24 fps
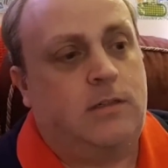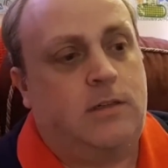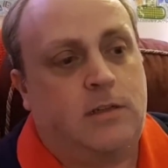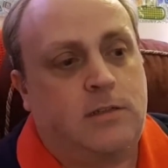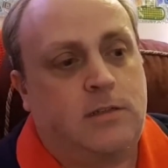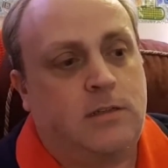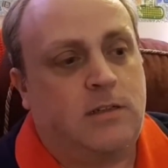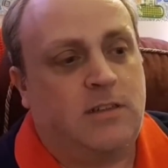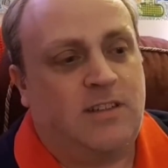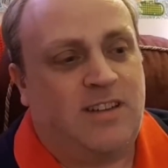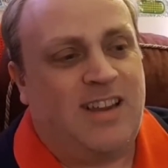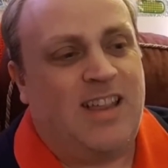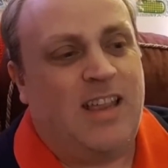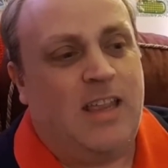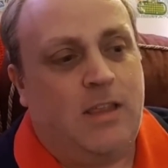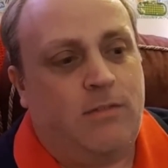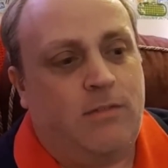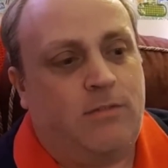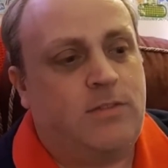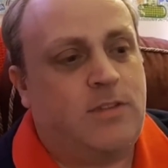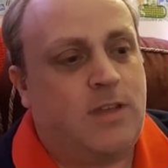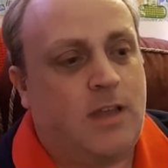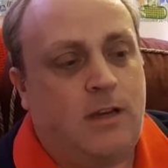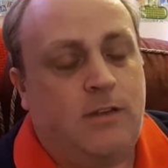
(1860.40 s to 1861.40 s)
doesn't
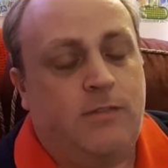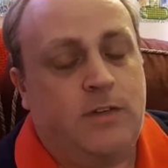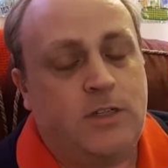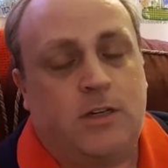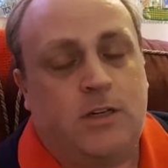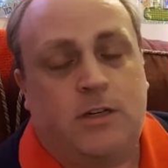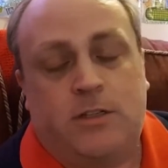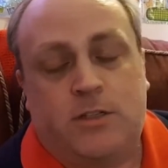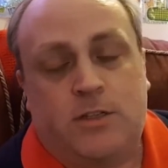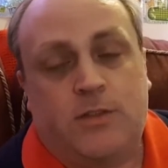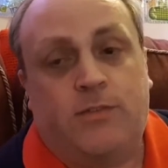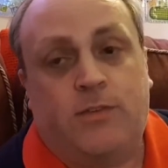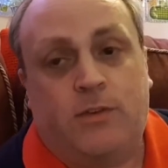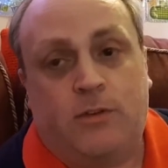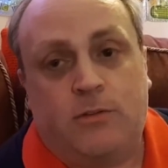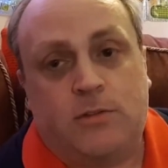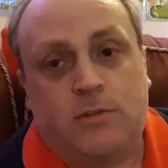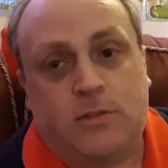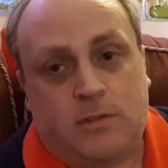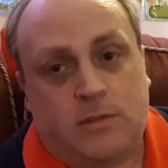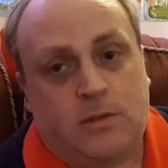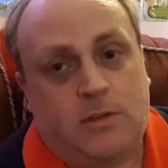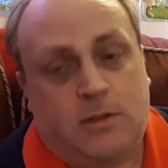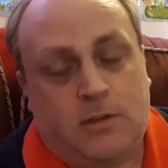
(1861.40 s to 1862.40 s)
give television
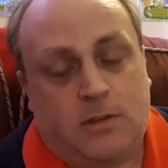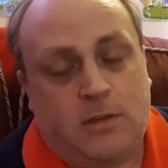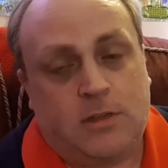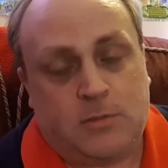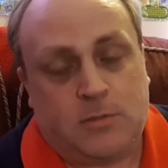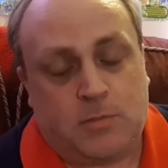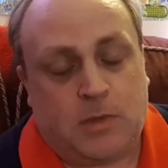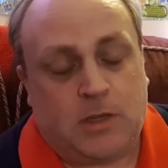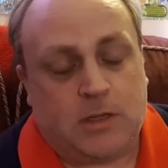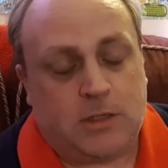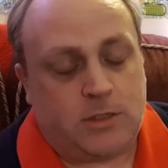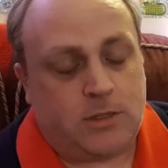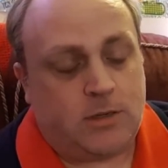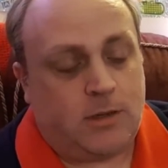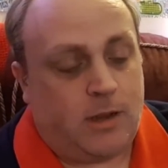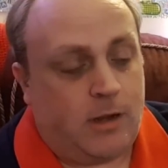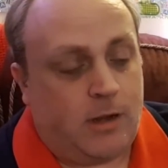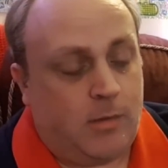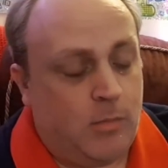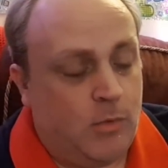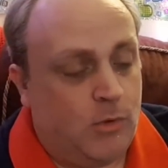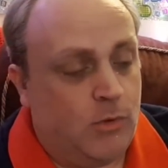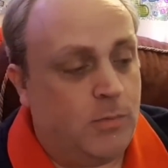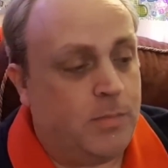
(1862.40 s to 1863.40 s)
interviews as much
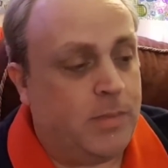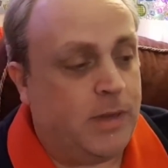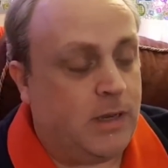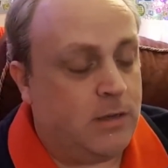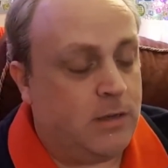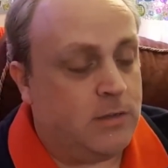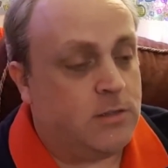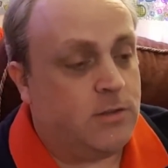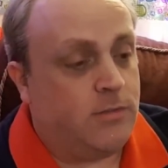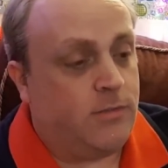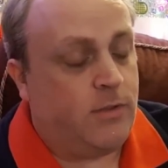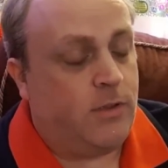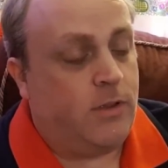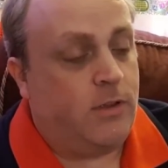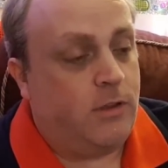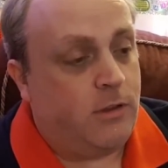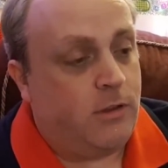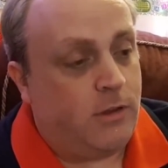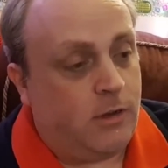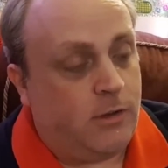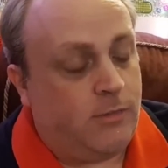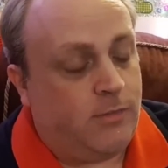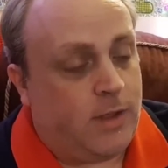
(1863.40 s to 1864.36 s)
anymore because of her